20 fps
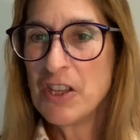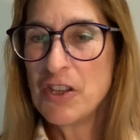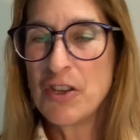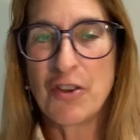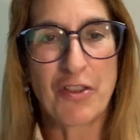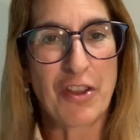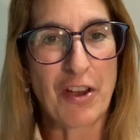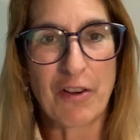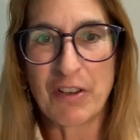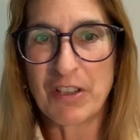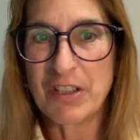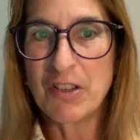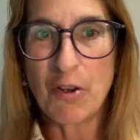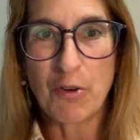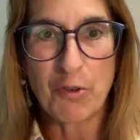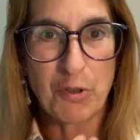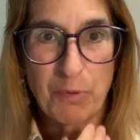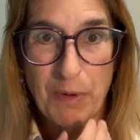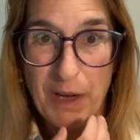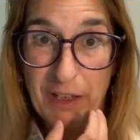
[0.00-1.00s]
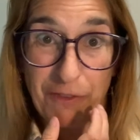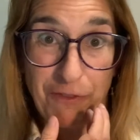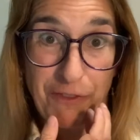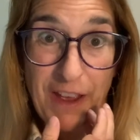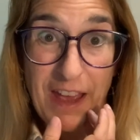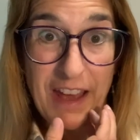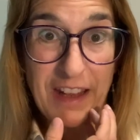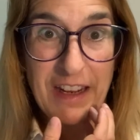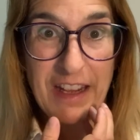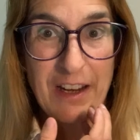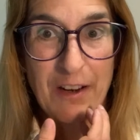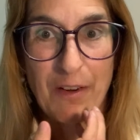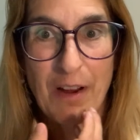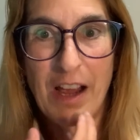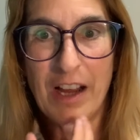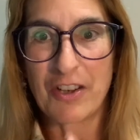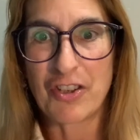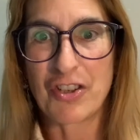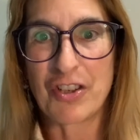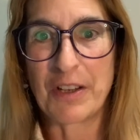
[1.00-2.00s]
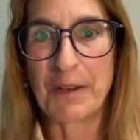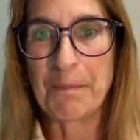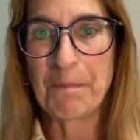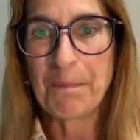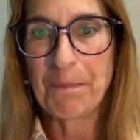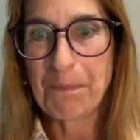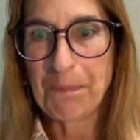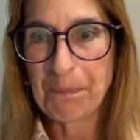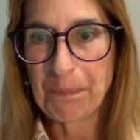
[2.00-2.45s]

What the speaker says: There is no direct fan interaction.